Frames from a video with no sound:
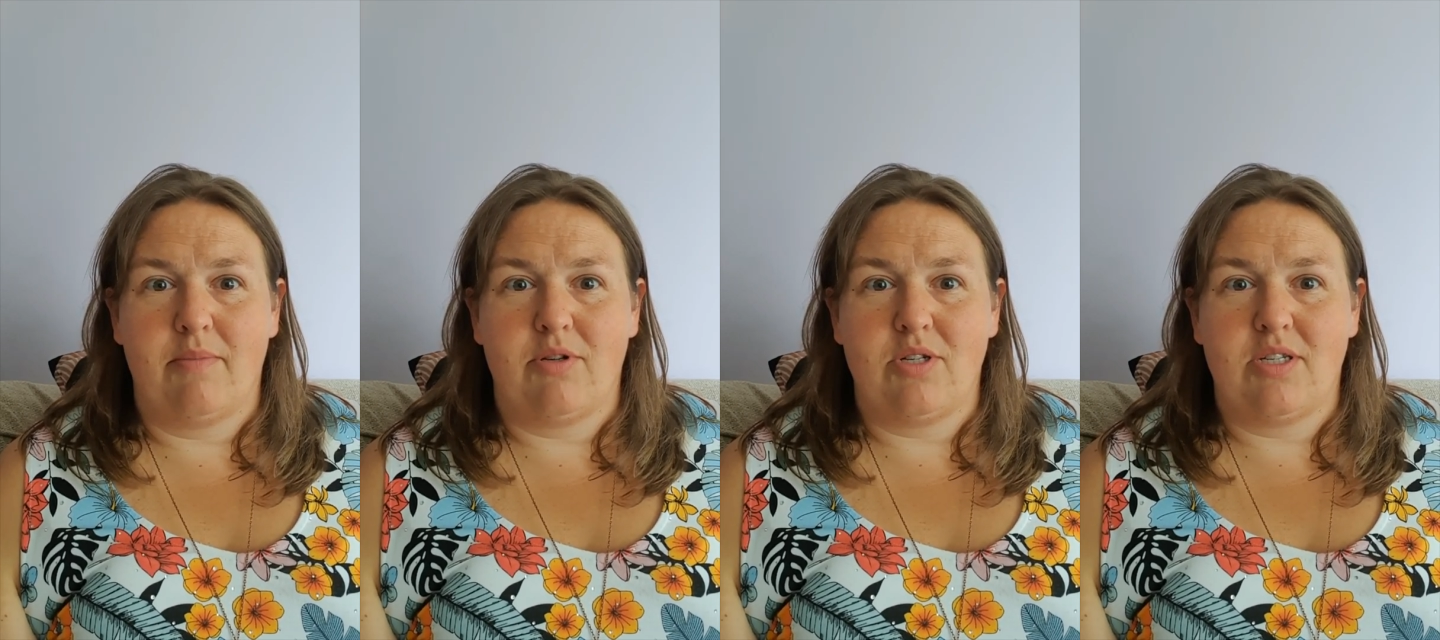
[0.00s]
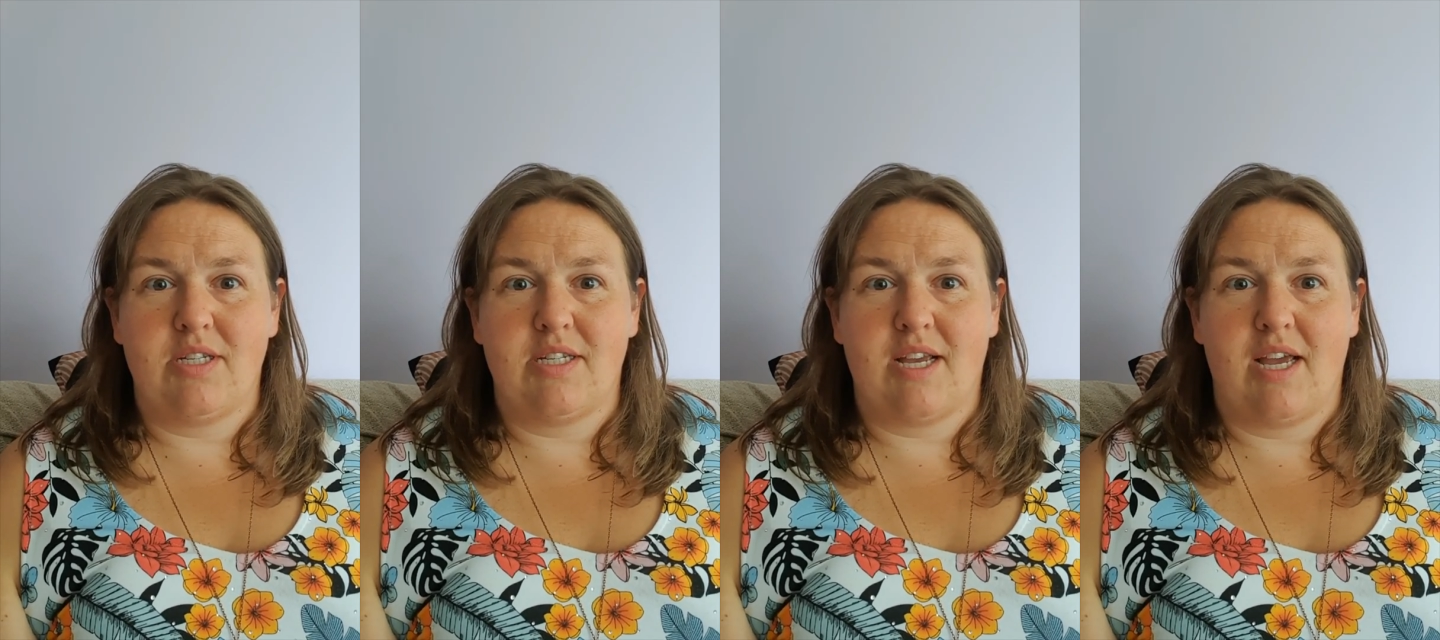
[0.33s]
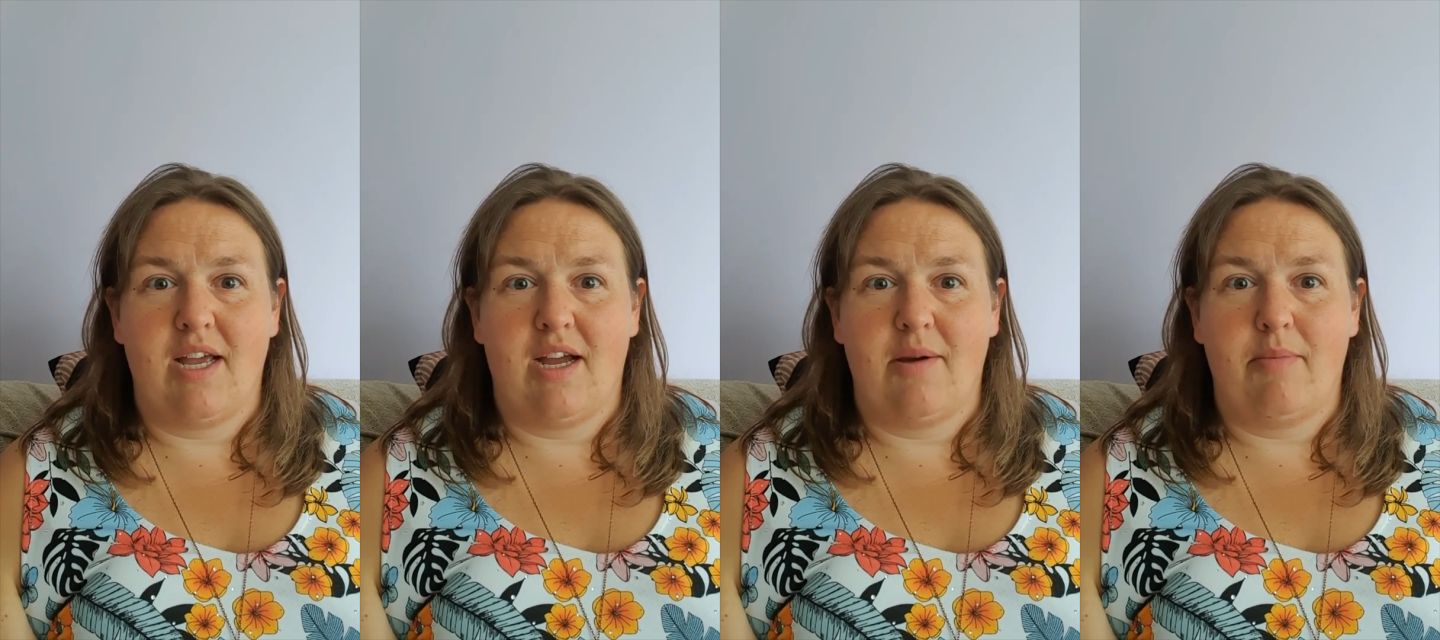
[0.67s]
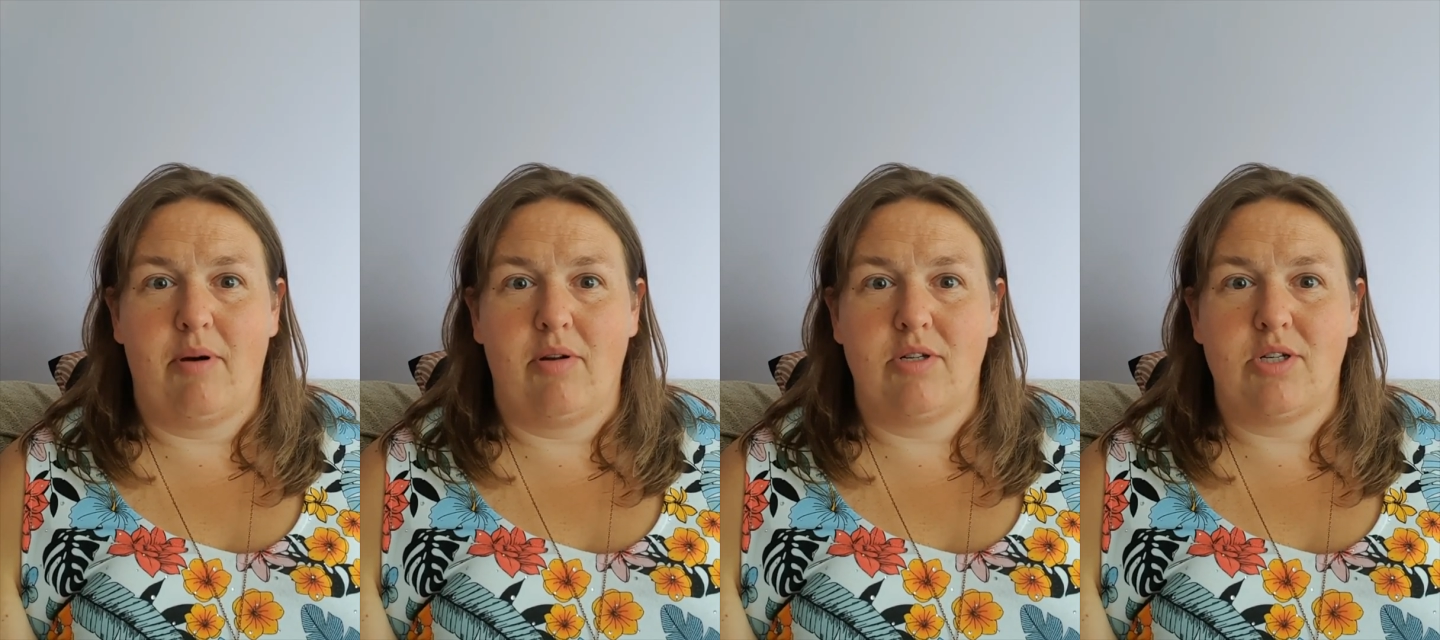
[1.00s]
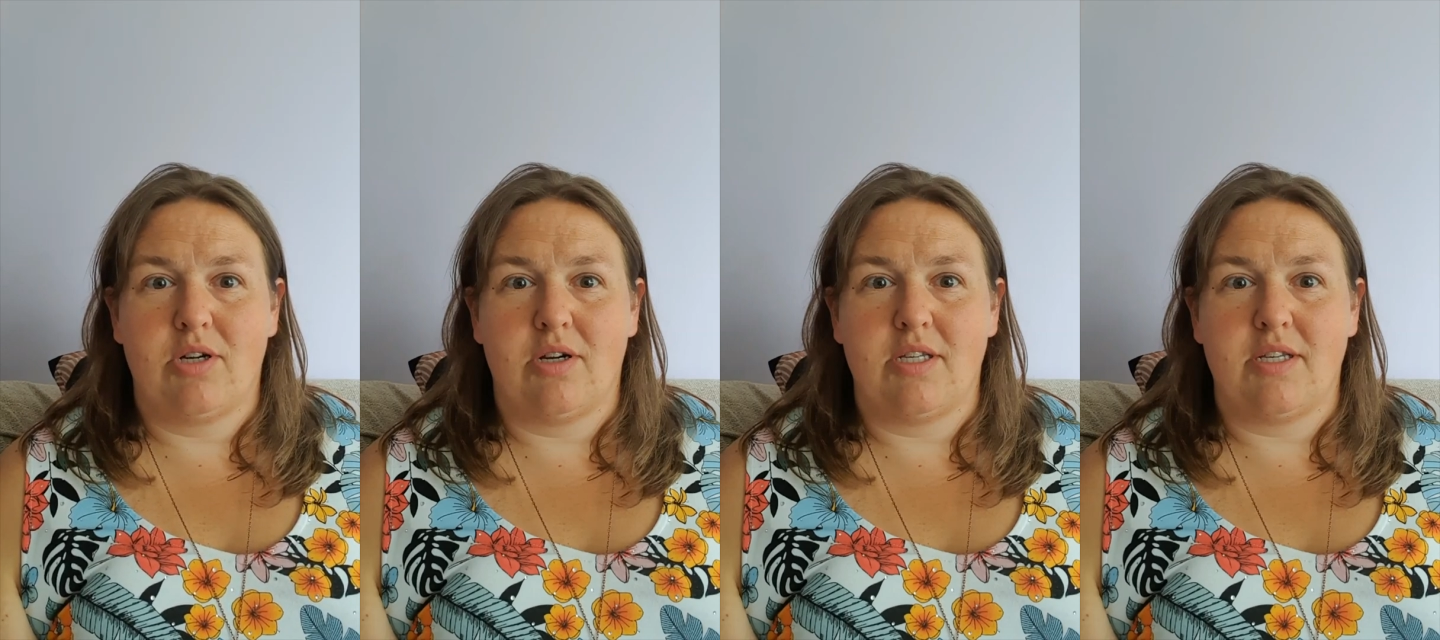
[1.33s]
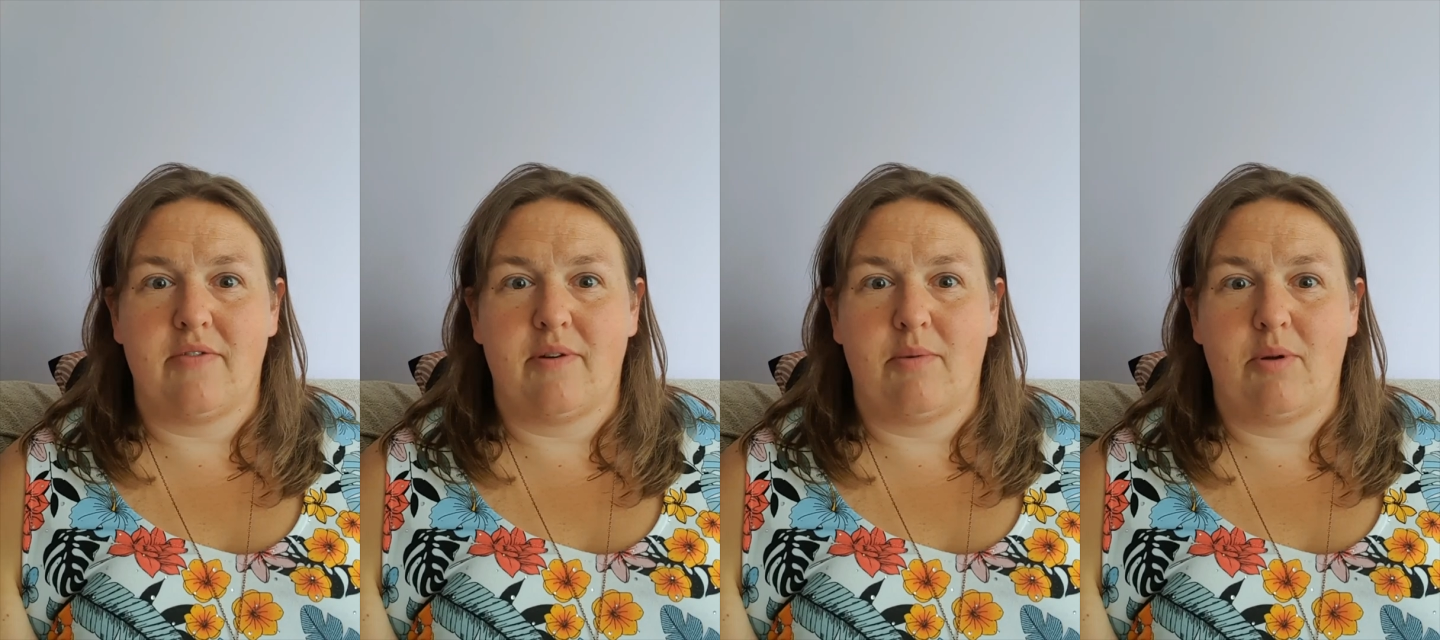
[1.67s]
just to say, I apologise
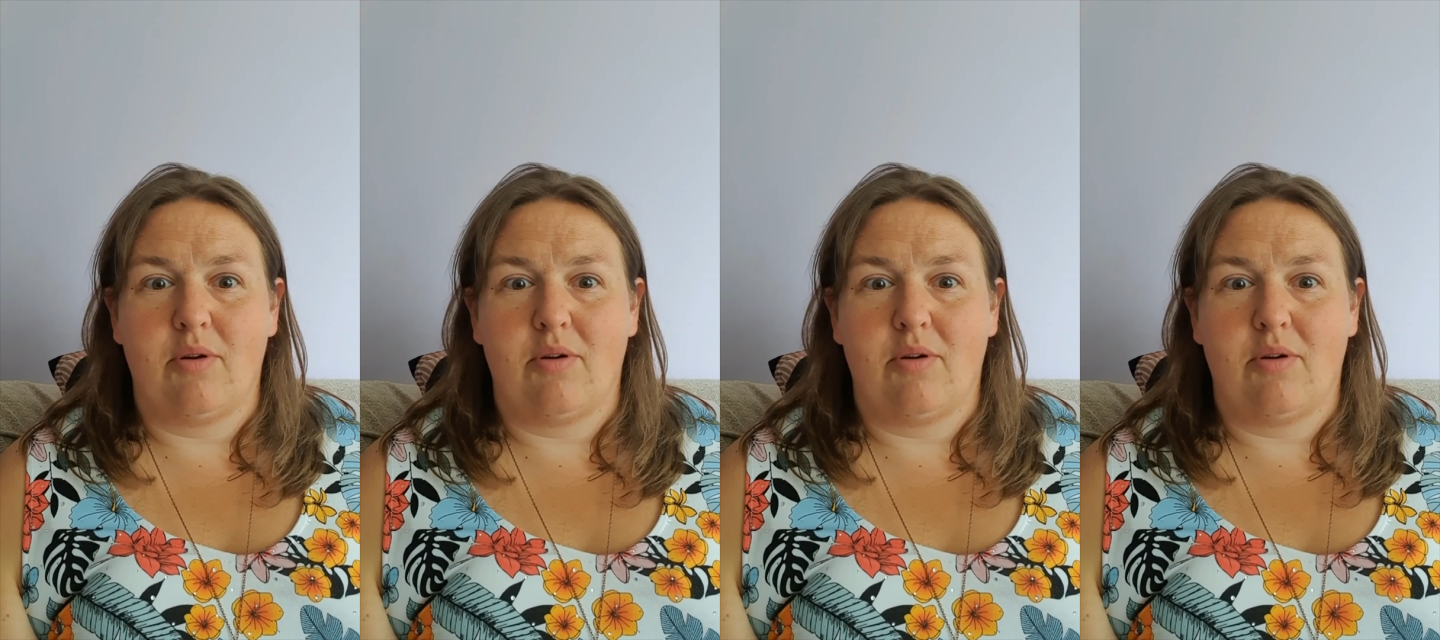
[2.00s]
if I'm not